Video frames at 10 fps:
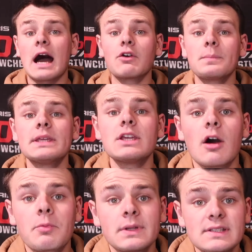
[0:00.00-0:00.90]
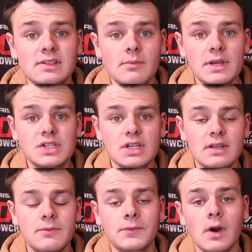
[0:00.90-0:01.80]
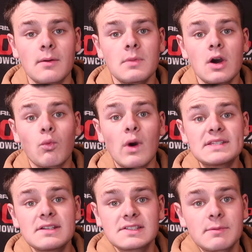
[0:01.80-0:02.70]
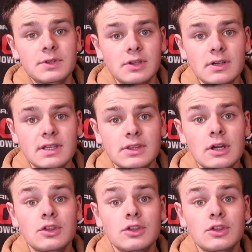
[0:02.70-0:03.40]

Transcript: I will be in the Upper Peninsula of Michigan from Wednesday, December 30th